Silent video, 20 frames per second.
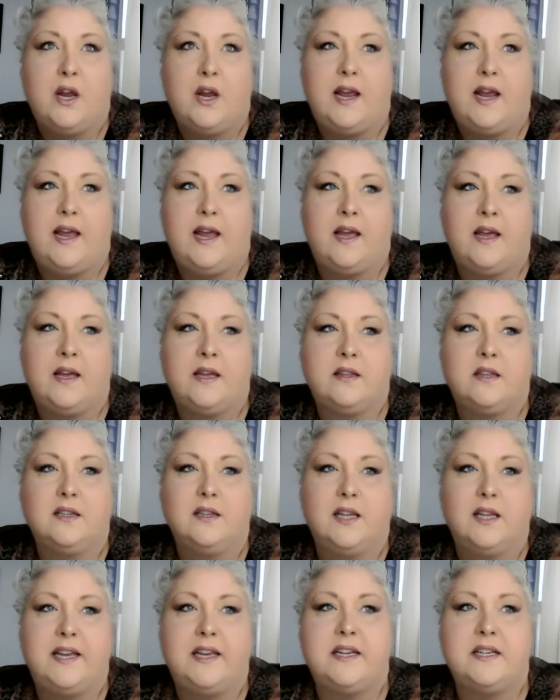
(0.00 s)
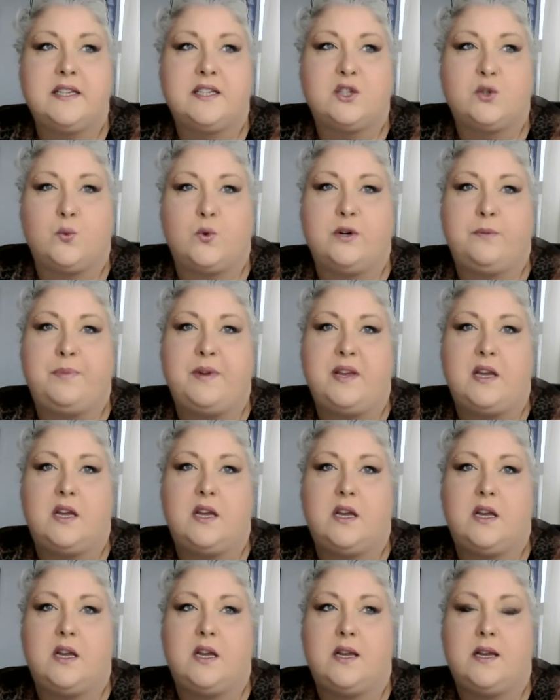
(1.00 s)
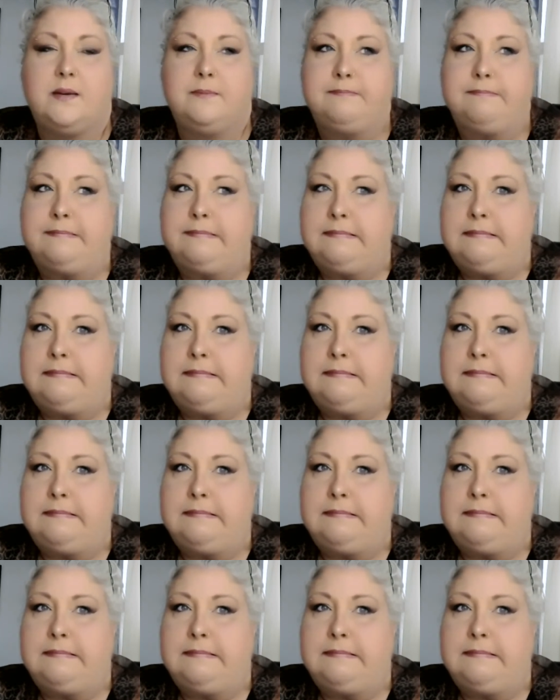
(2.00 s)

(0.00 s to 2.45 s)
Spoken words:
And the latest would be,